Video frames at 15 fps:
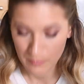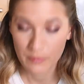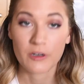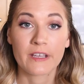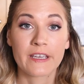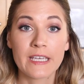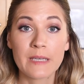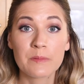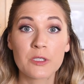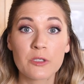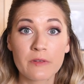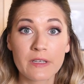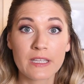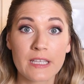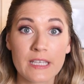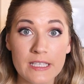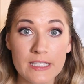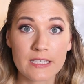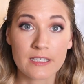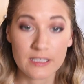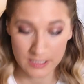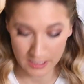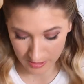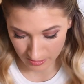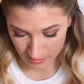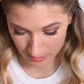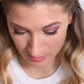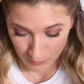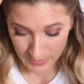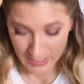We're gonna keep doing this
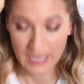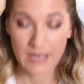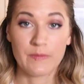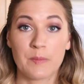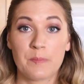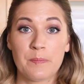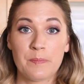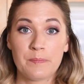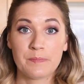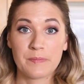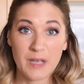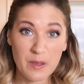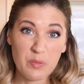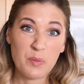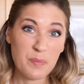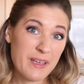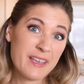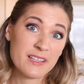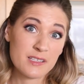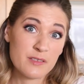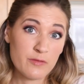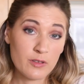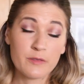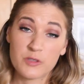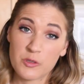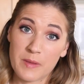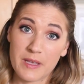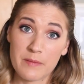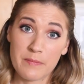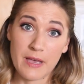until we have a couple pans full of
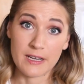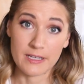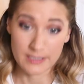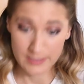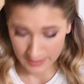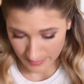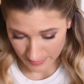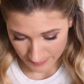Jamaican patties.